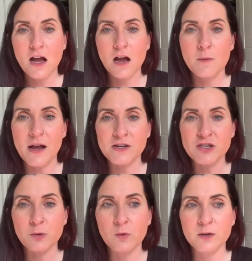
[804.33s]
as
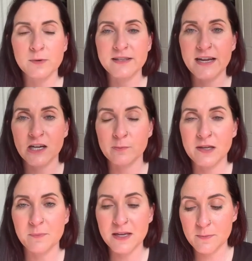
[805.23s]
you would with the
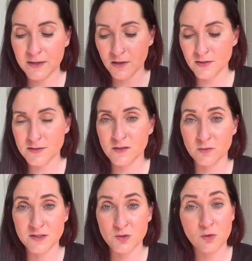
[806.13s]
Airbnb, because the
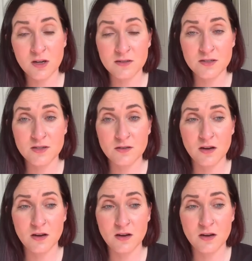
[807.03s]
resort